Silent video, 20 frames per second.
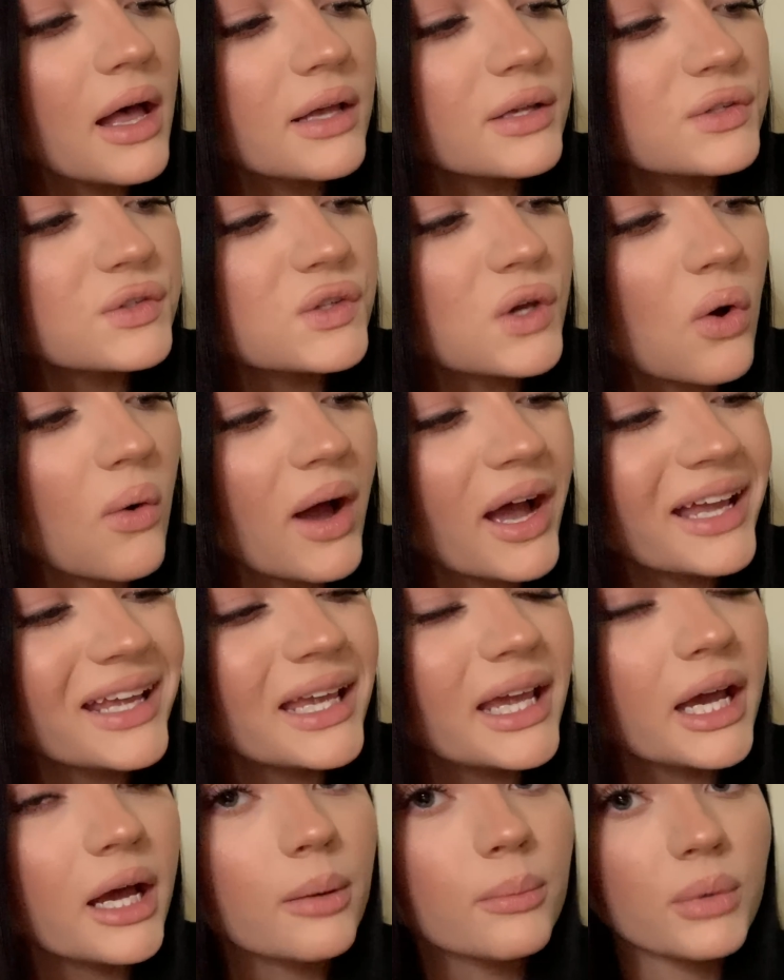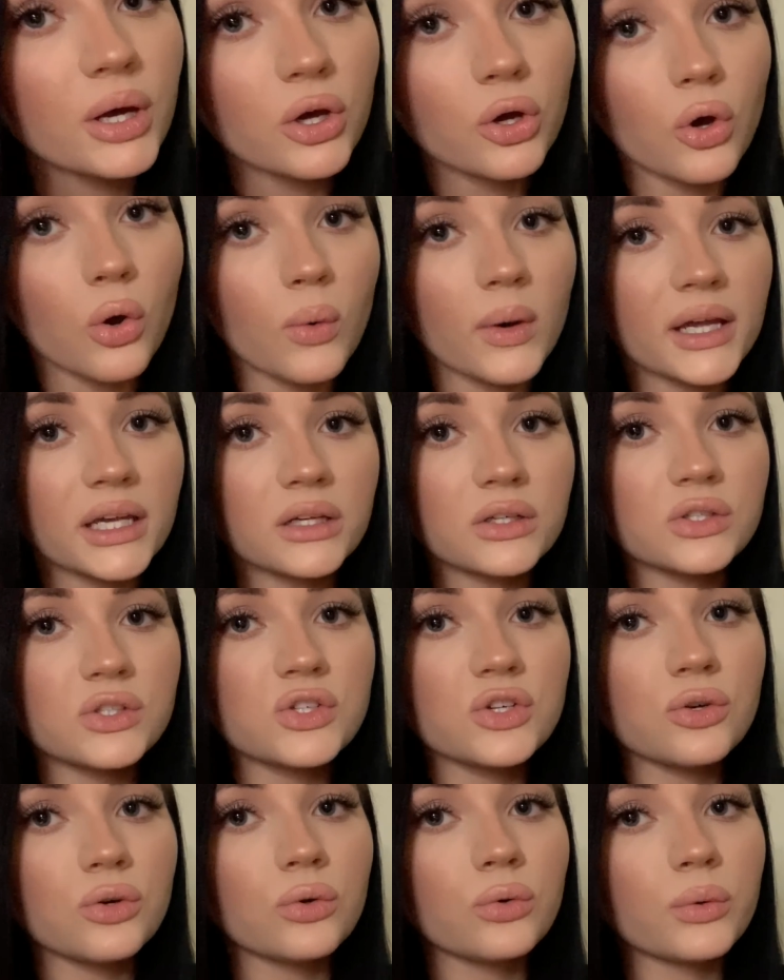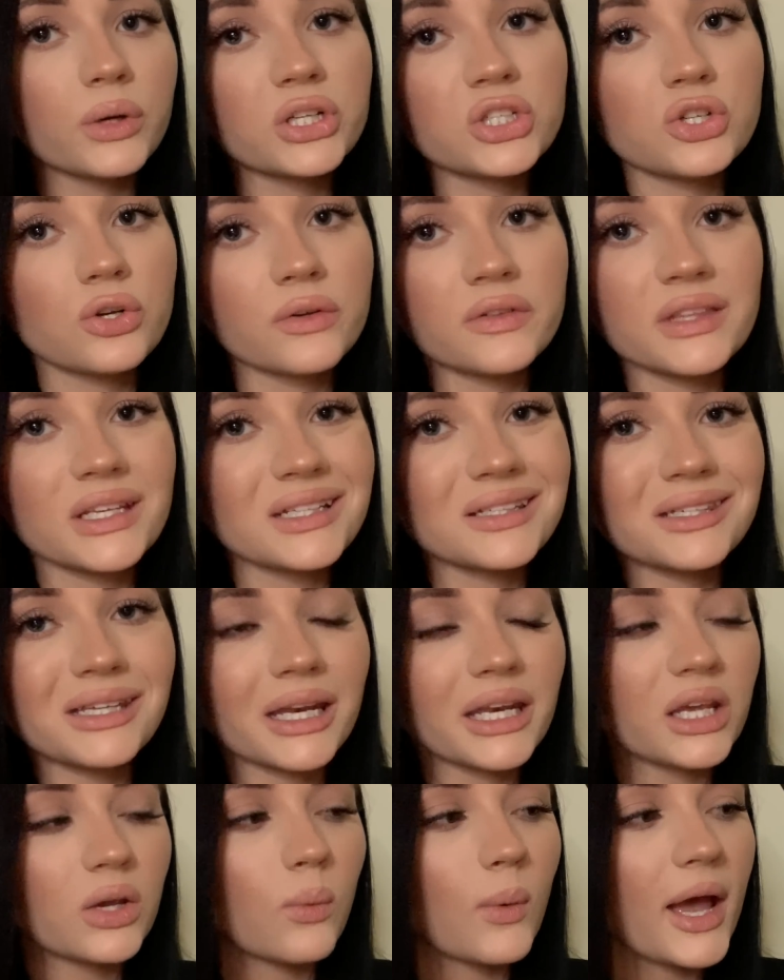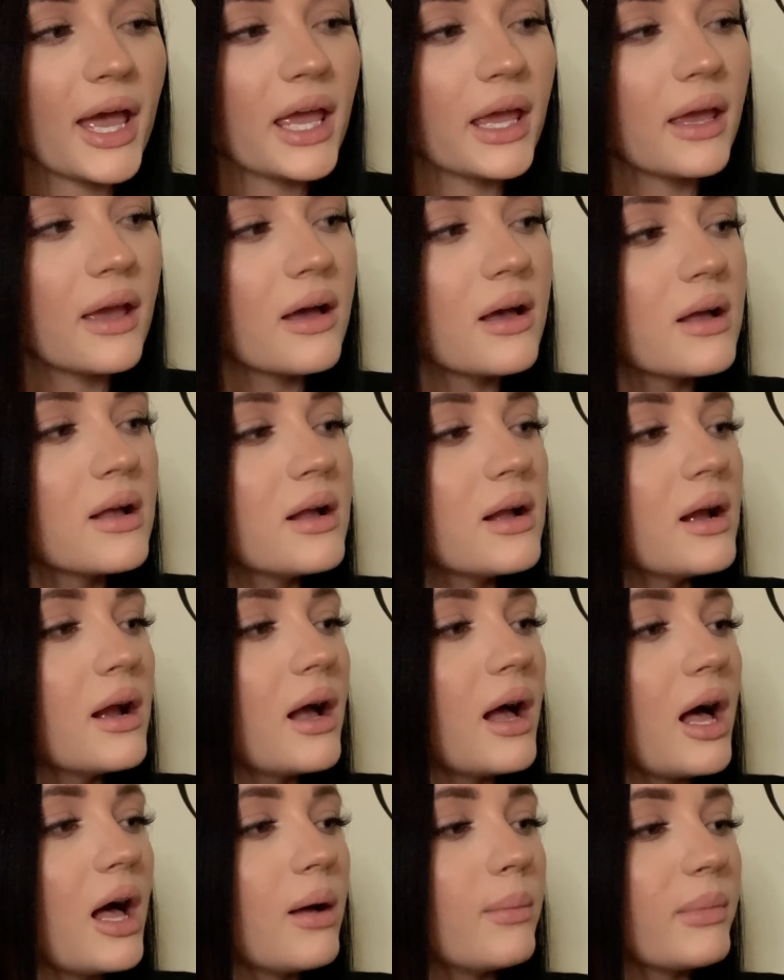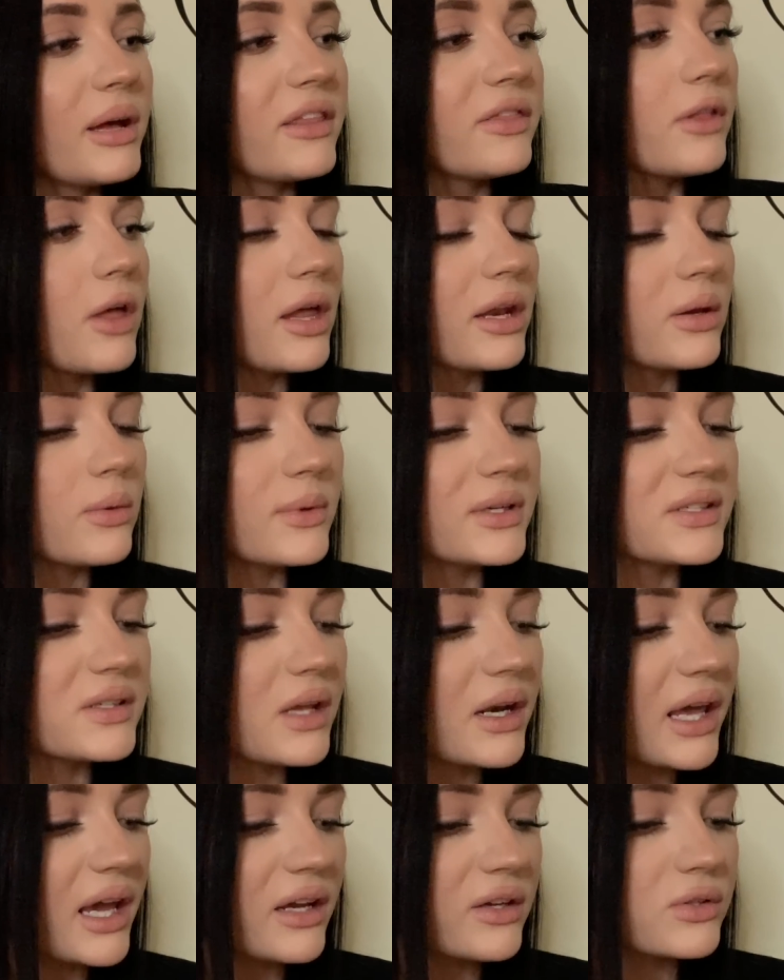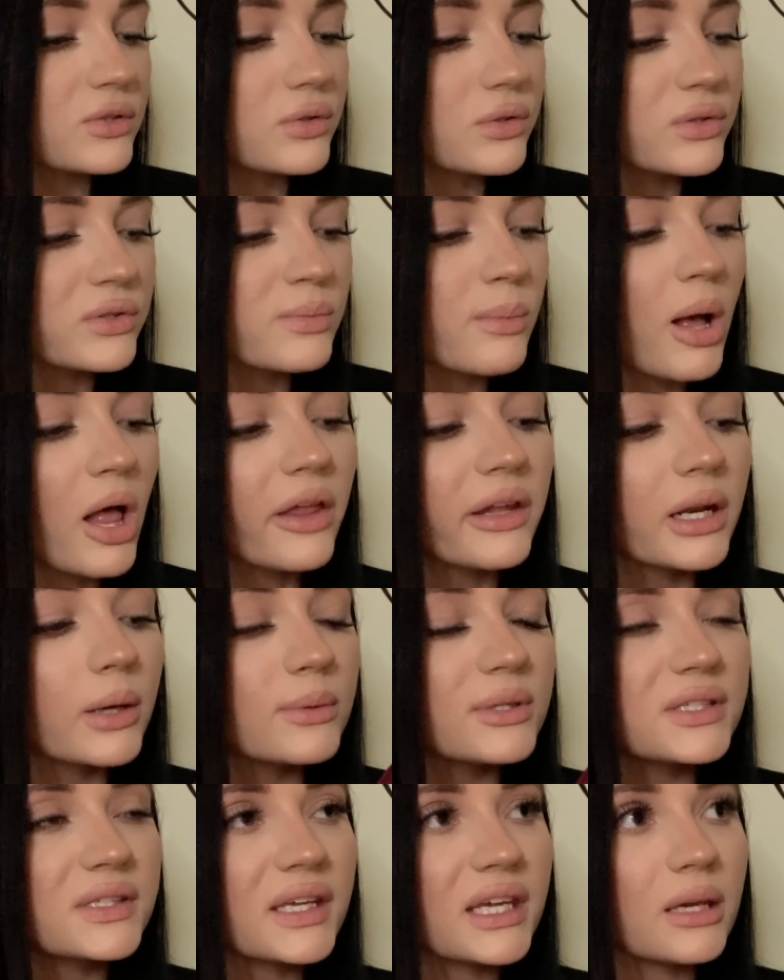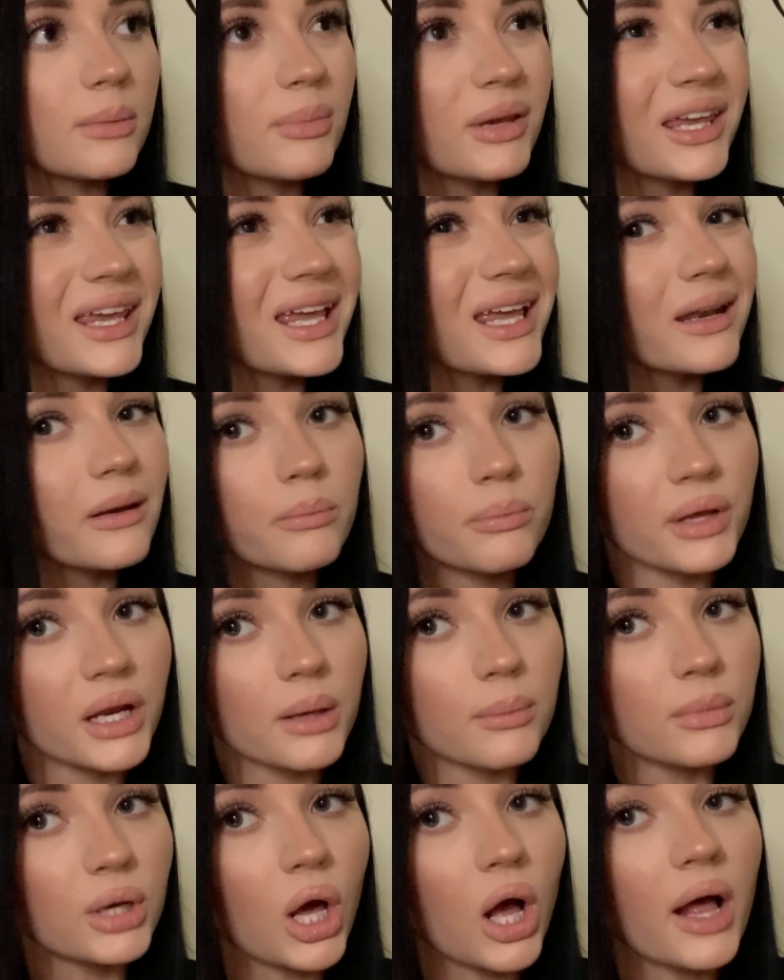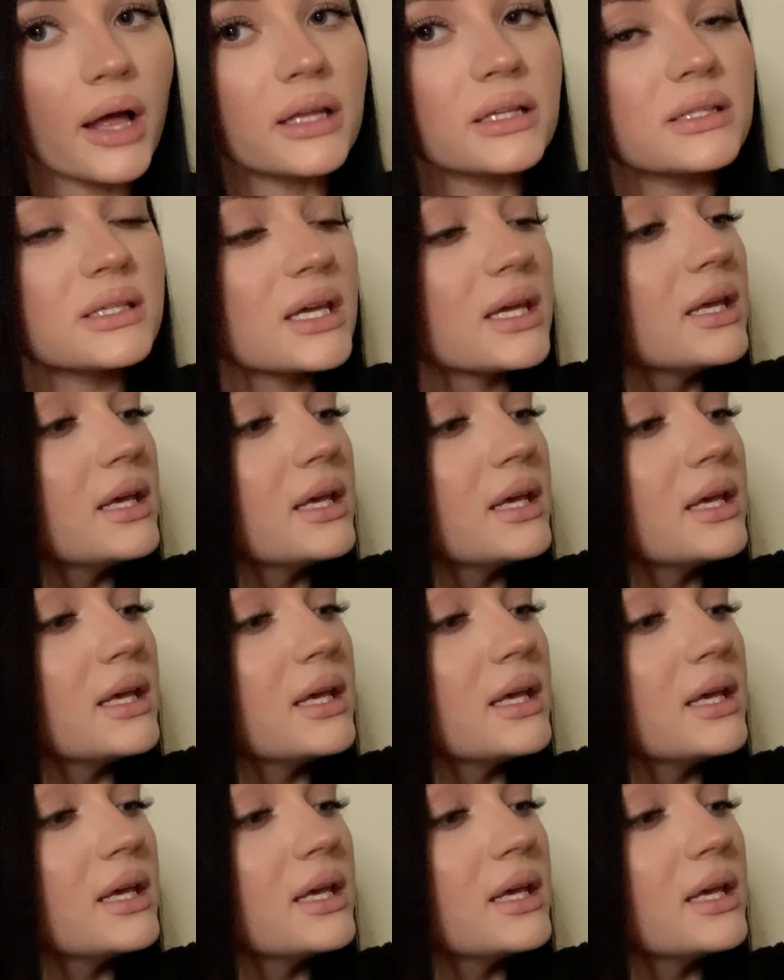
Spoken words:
So I am going to return this anyway. I thought it was an extra small and I was keeping it, but I'm not.